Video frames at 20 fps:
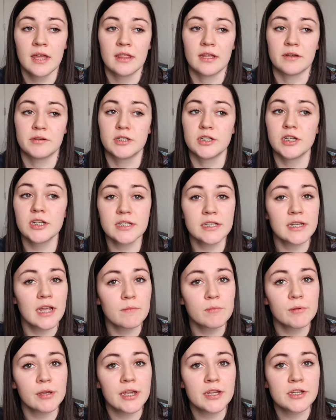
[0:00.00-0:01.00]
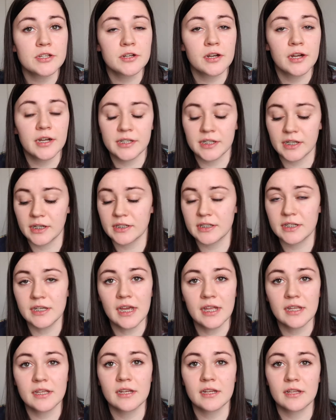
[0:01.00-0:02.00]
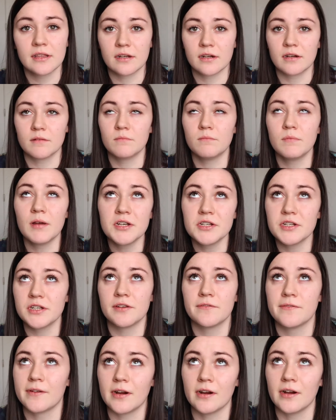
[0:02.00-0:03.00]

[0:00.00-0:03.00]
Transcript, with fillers: That was just an application architect. Again, there are a bunch of different